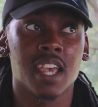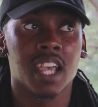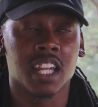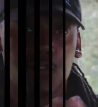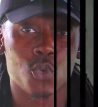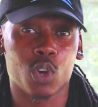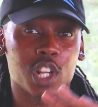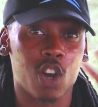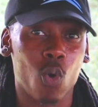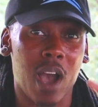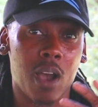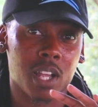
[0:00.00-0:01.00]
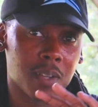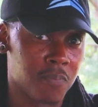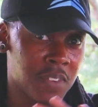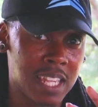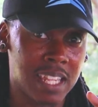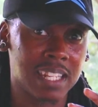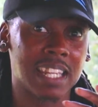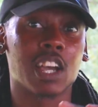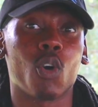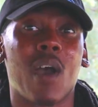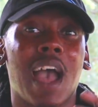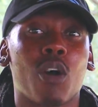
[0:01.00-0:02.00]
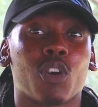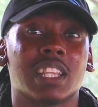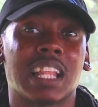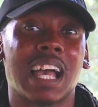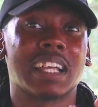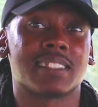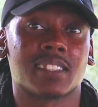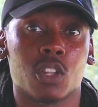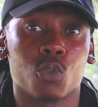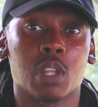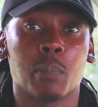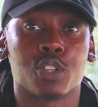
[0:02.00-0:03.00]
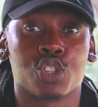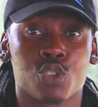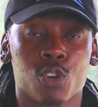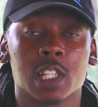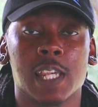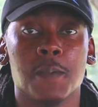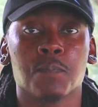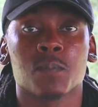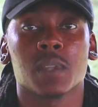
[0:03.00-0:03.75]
And if you want to go vegan and go alkaline slowly but surely,